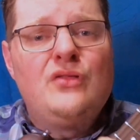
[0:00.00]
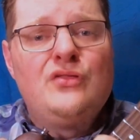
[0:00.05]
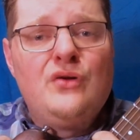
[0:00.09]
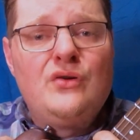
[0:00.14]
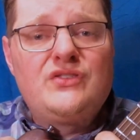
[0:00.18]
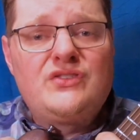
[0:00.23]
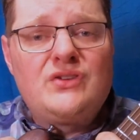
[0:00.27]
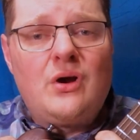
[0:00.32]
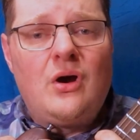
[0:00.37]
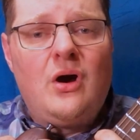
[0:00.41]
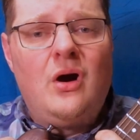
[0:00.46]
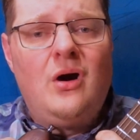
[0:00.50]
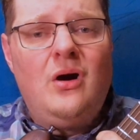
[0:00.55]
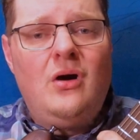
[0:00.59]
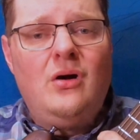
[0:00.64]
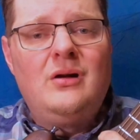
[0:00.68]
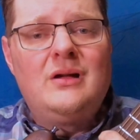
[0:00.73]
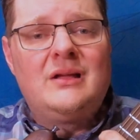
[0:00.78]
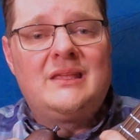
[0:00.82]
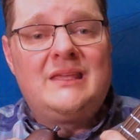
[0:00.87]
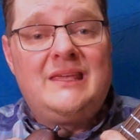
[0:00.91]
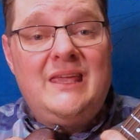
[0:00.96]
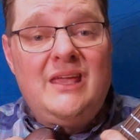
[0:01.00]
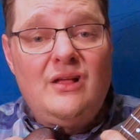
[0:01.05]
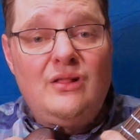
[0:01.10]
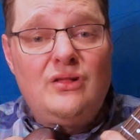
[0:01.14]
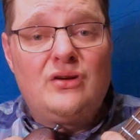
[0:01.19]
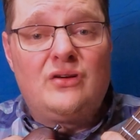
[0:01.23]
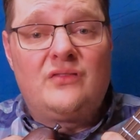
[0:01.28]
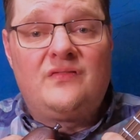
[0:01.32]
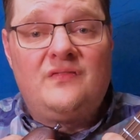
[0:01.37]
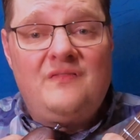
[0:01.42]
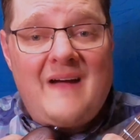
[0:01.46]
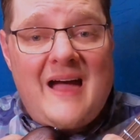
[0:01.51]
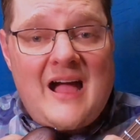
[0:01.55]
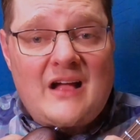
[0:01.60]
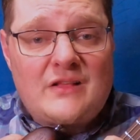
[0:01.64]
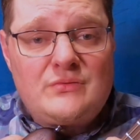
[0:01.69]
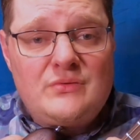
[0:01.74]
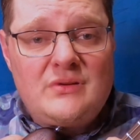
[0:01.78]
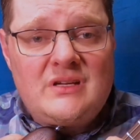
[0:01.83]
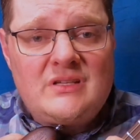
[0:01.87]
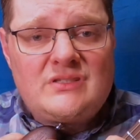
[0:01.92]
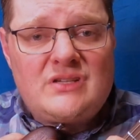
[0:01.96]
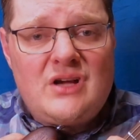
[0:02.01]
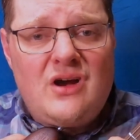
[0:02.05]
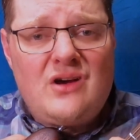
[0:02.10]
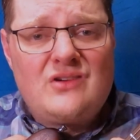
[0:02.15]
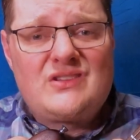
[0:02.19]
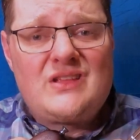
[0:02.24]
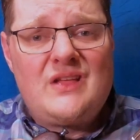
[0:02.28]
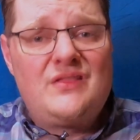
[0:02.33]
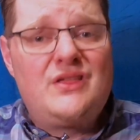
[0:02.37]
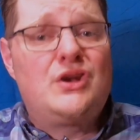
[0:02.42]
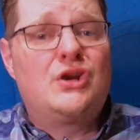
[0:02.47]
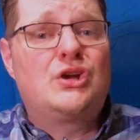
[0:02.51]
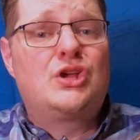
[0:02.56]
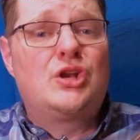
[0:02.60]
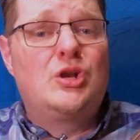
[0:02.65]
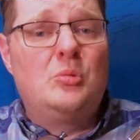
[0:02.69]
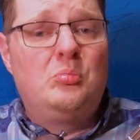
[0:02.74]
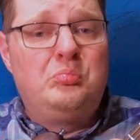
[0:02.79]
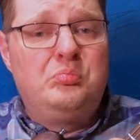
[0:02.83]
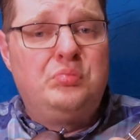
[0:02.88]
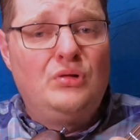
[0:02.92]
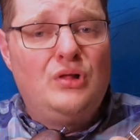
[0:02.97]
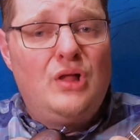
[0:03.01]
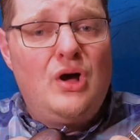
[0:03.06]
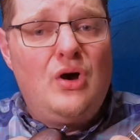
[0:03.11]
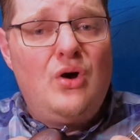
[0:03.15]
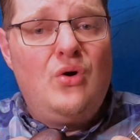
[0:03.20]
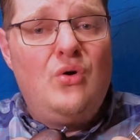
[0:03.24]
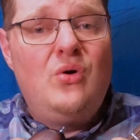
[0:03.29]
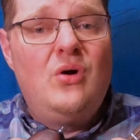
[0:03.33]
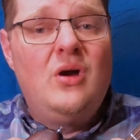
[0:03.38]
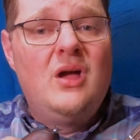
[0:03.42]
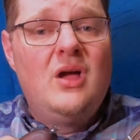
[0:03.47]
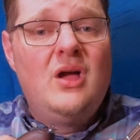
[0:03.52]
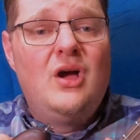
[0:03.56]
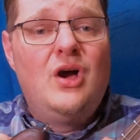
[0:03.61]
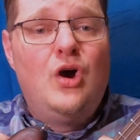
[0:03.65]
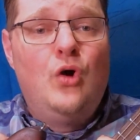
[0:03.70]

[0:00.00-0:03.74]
Those are all killer factory guitars that are going to blow